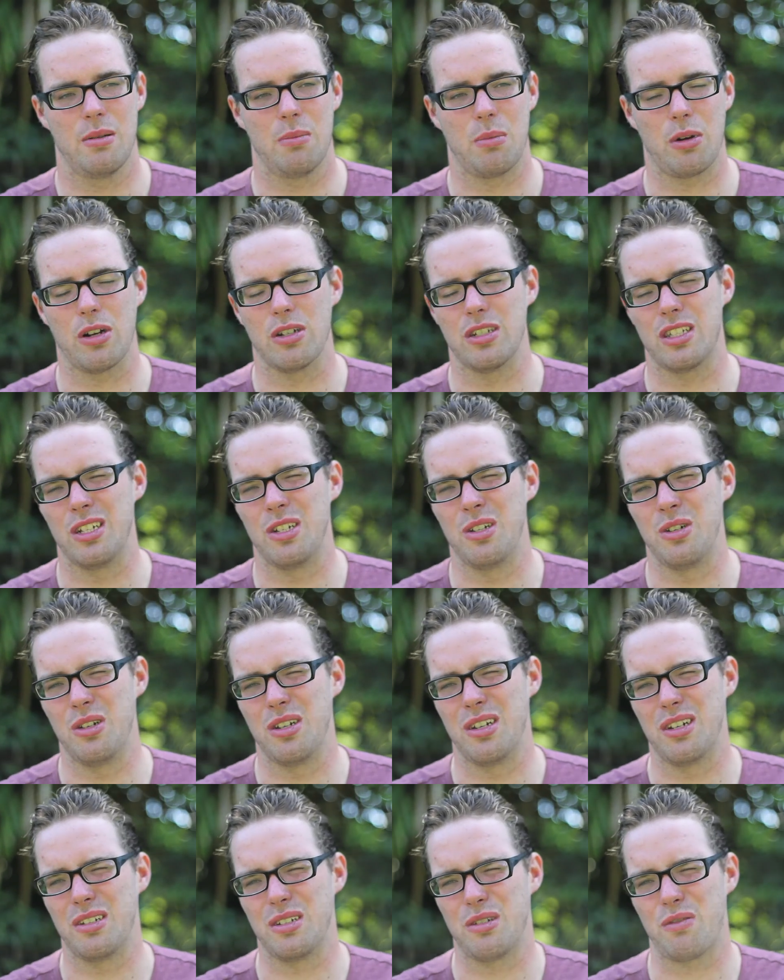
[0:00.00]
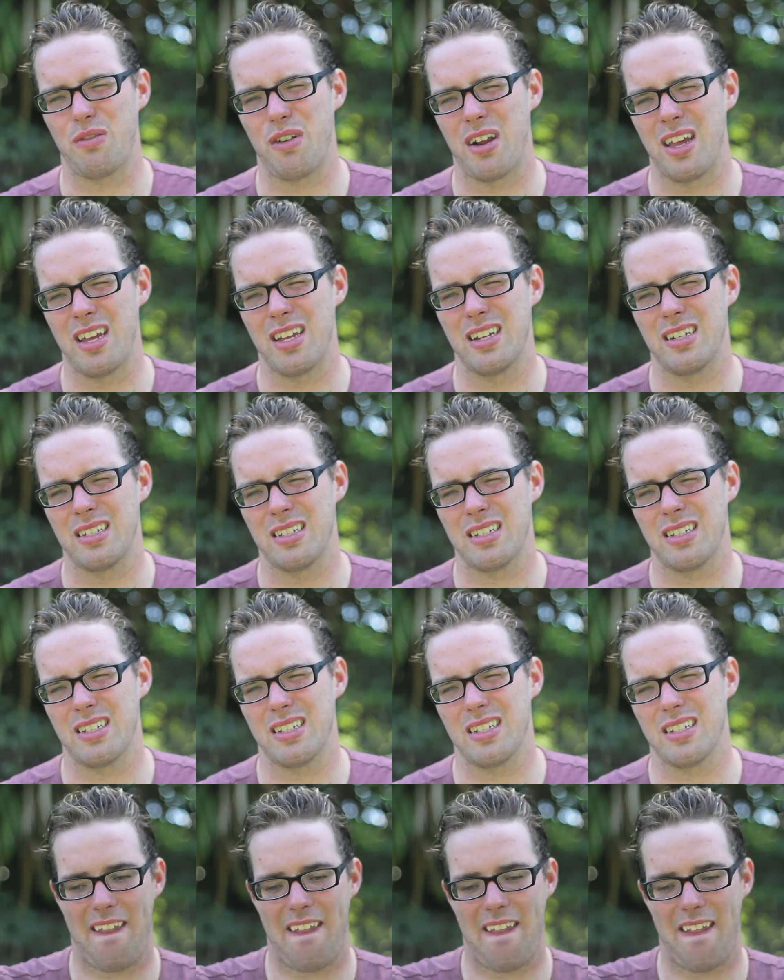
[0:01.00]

because they knew you as friends.